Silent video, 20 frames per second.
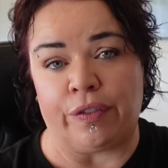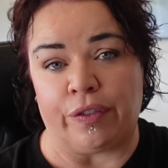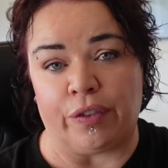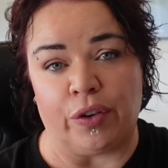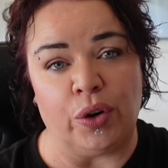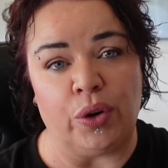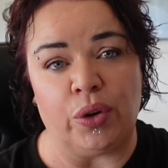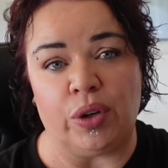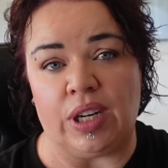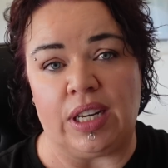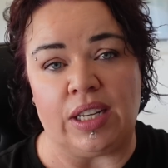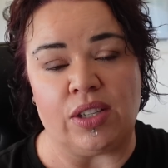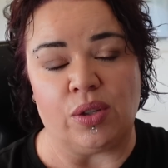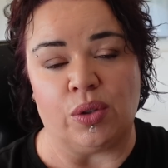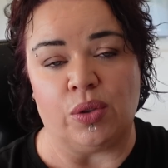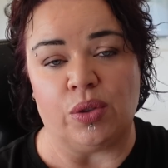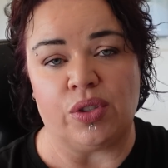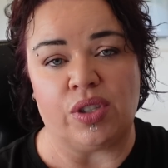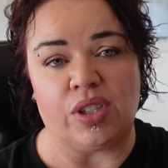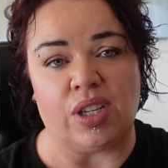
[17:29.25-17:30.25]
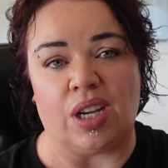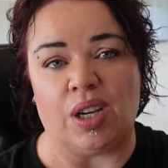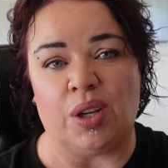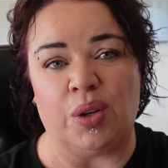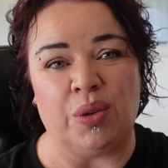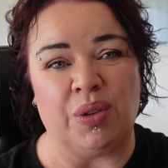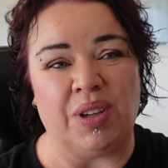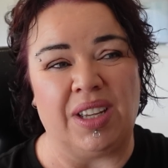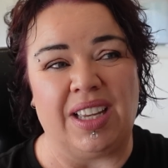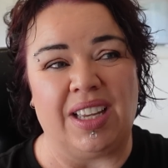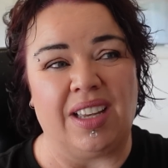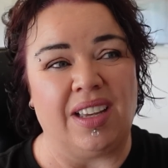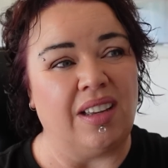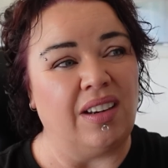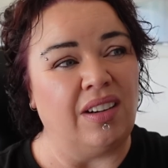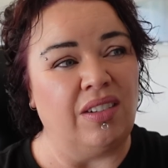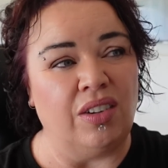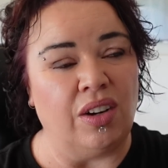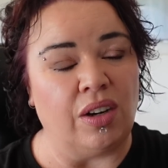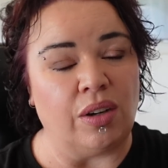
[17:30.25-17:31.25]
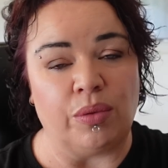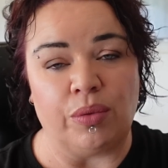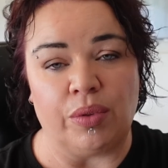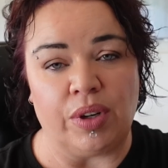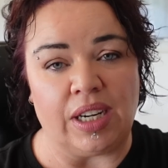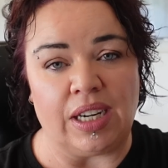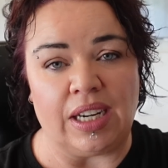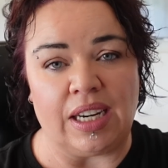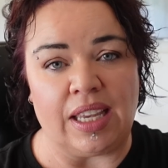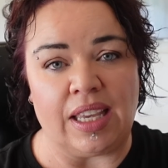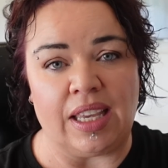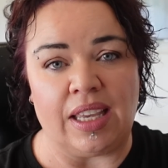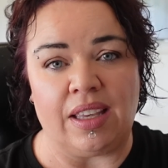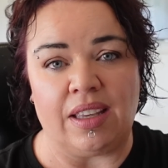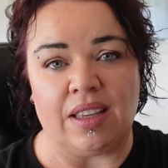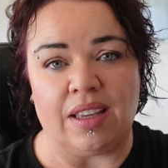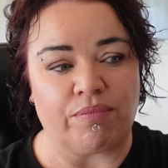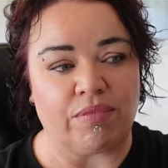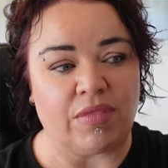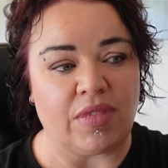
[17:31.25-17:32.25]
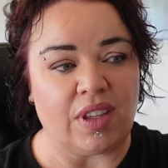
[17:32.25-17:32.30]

Fruit is also not really,